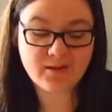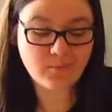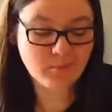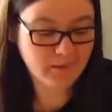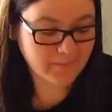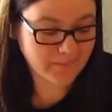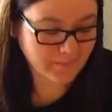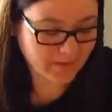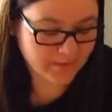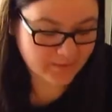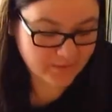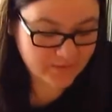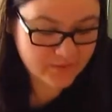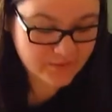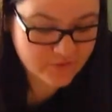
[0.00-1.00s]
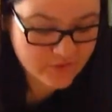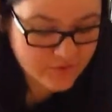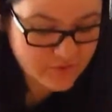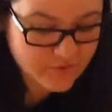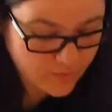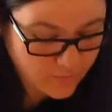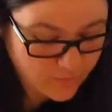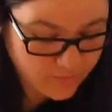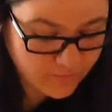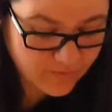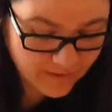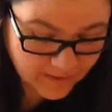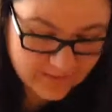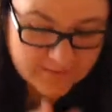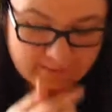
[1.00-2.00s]
I'll probably buy them because they're just so
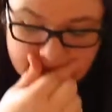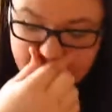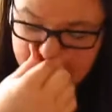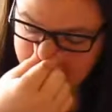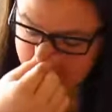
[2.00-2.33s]
nice.